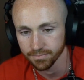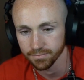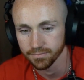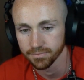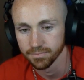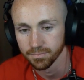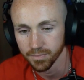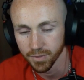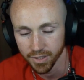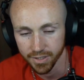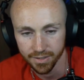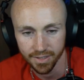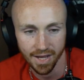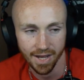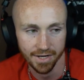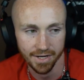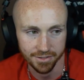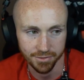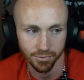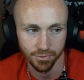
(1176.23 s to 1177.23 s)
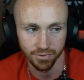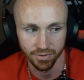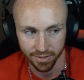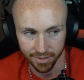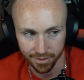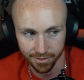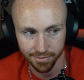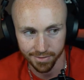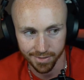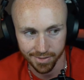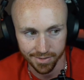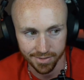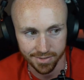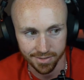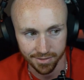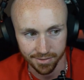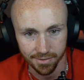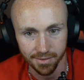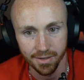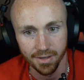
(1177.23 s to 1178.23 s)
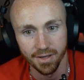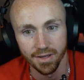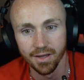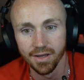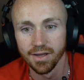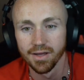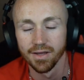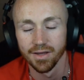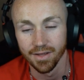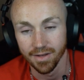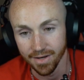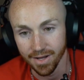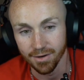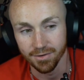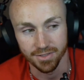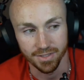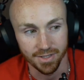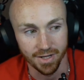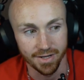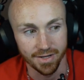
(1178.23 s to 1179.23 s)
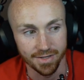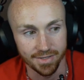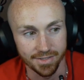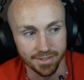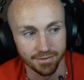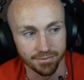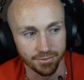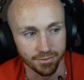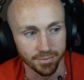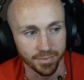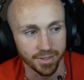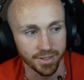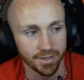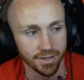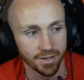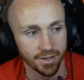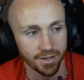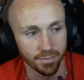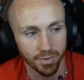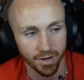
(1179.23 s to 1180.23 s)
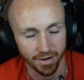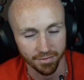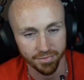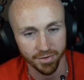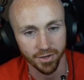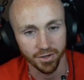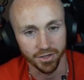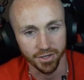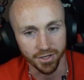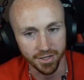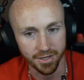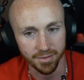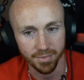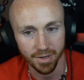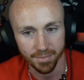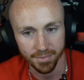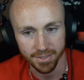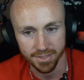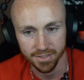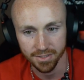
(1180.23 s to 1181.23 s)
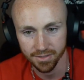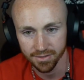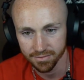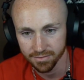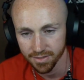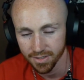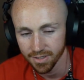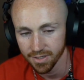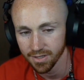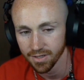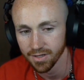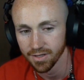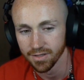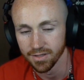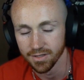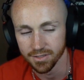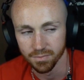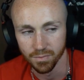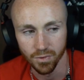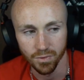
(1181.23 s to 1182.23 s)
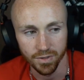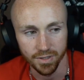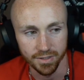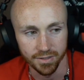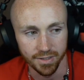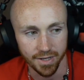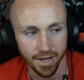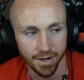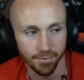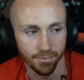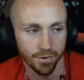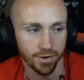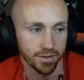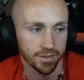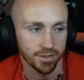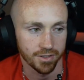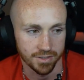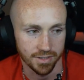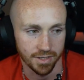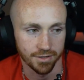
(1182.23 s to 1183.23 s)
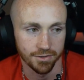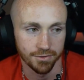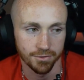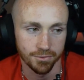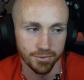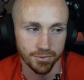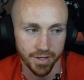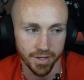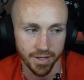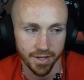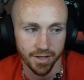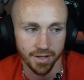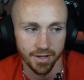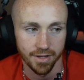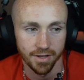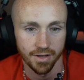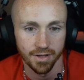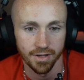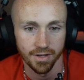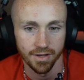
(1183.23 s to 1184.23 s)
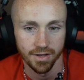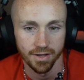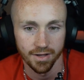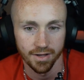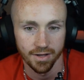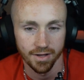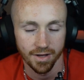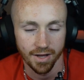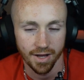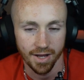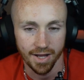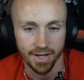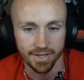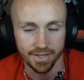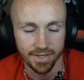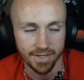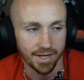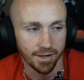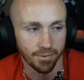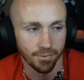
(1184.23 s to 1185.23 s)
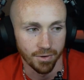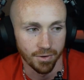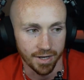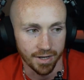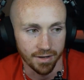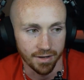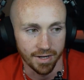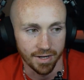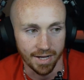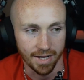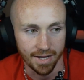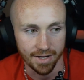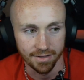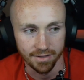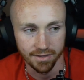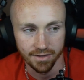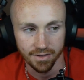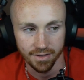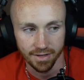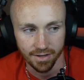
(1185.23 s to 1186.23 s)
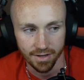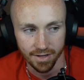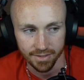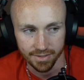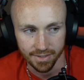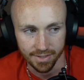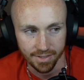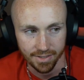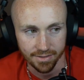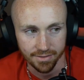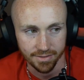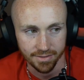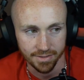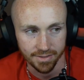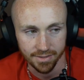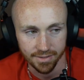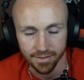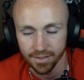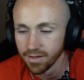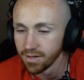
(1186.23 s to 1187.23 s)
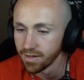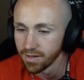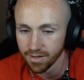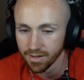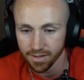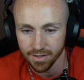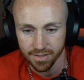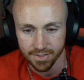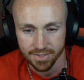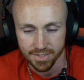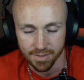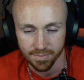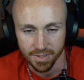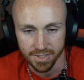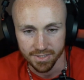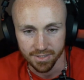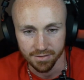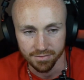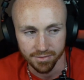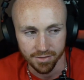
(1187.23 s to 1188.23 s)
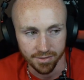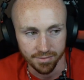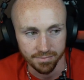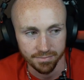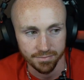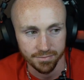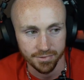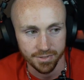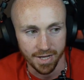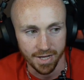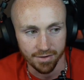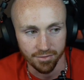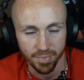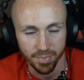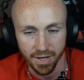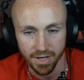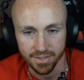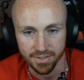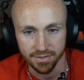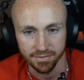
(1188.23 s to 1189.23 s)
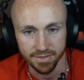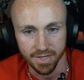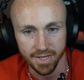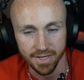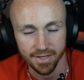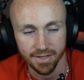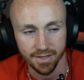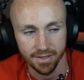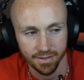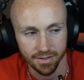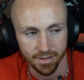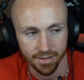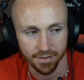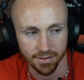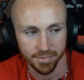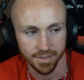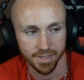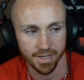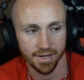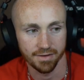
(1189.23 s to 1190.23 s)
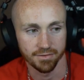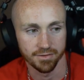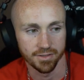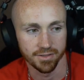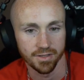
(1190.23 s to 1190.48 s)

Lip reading: But I actually wanted to go then. So that was a lot easier for me. But I felt good about myself this morning at work because I knew that I did that workout. I got it done. I knocked it out and then set myself up to have a positive day, to help me have a